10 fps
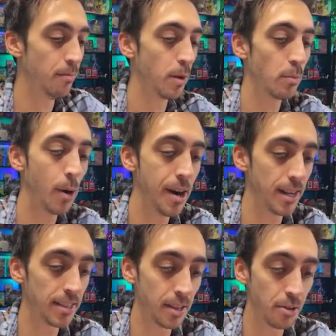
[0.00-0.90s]

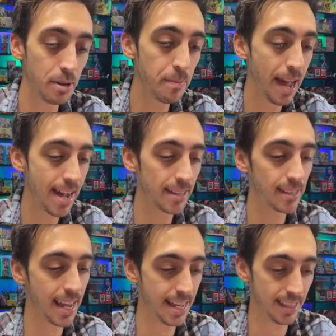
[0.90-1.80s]
products, the 3 packs
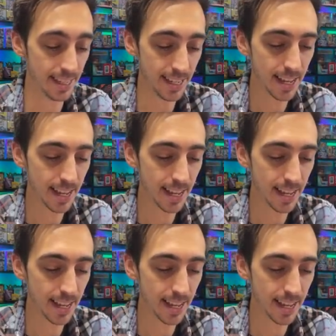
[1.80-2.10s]
and the